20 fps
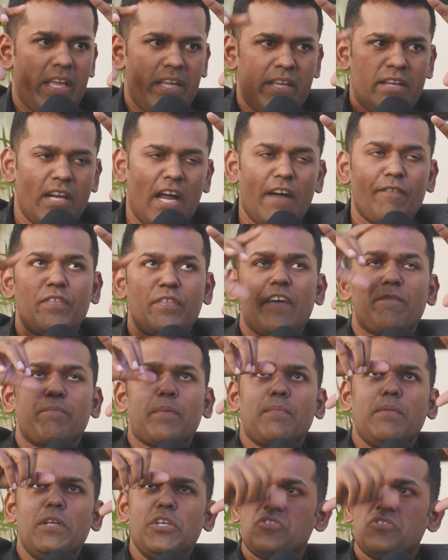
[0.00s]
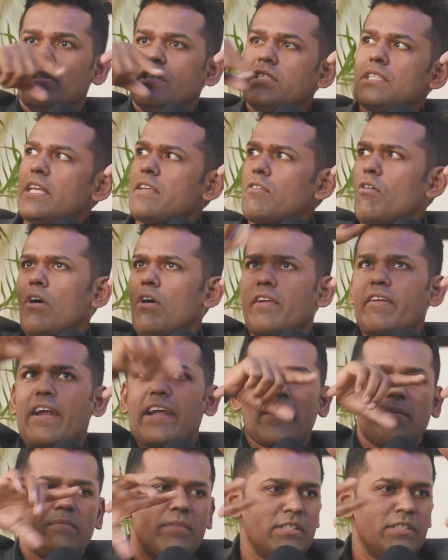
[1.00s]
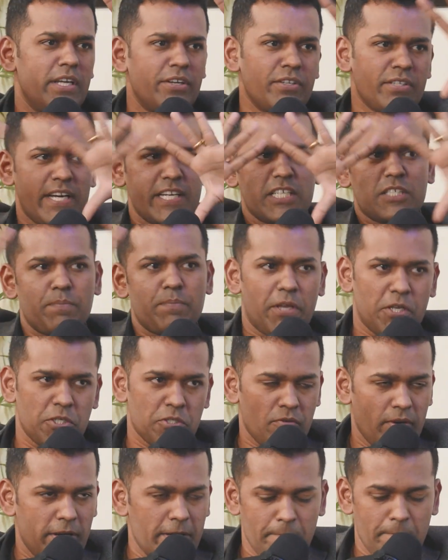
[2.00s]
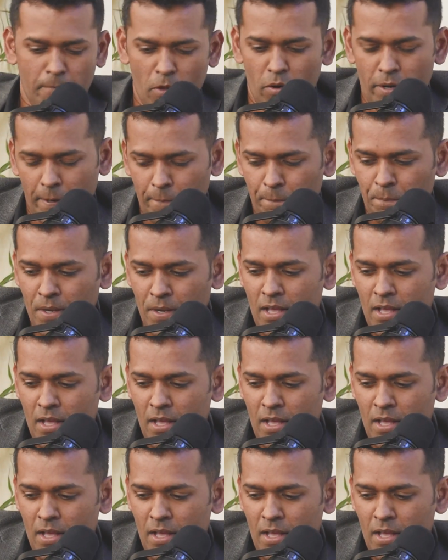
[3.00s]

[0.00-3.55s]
graph they have published, it's like all random in the entire space, right? Okay.